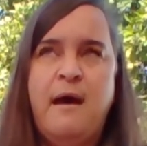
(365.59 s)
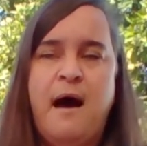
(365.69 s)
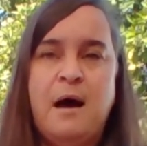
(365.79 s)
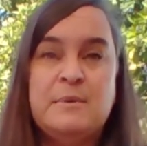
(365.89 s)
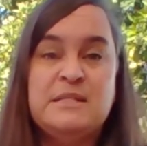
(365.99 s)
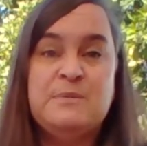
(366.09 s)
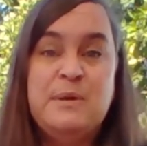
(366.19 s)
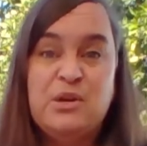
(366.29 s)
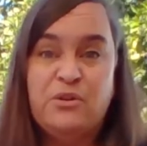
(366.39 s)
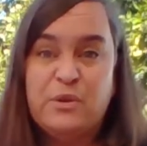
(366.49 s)
a
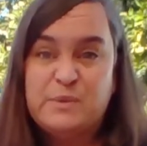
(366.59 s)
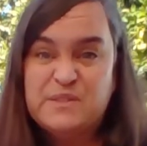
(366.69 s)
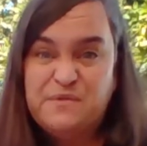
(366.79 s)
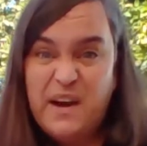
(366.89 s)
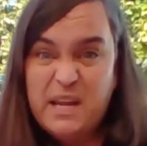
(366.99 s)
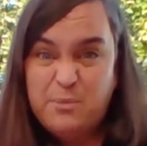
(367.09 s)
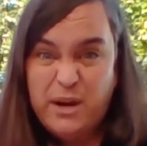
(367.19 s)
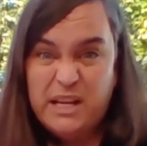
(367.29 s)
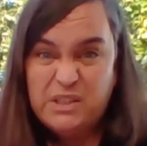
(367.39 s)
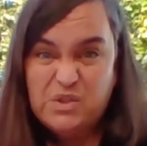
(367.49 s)
speaker that was
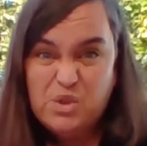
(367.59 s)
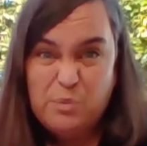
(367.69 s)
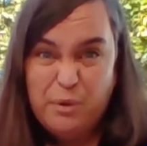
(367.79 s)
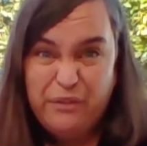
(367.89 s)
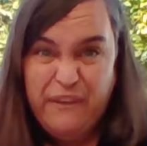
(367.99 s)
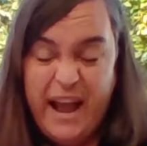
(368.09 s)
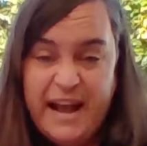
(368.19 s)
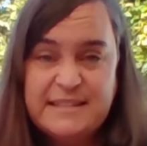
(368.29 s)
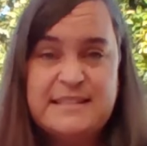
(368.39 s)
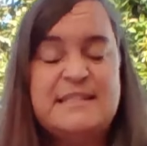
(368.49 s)
vibrating super
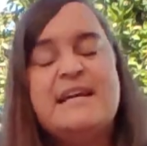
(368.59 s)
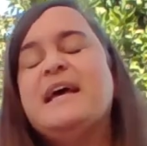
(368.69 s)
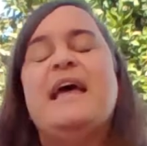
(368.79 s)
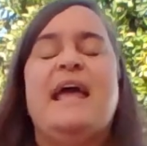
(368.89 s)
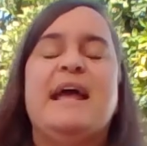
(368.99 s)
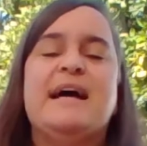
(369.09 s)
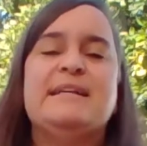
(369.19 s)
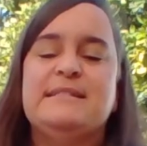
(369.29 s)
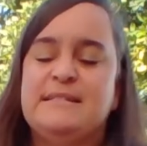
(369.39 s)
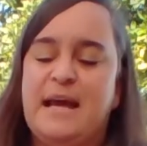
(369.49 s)
fast,
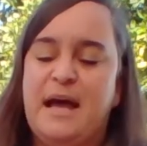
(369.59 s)
and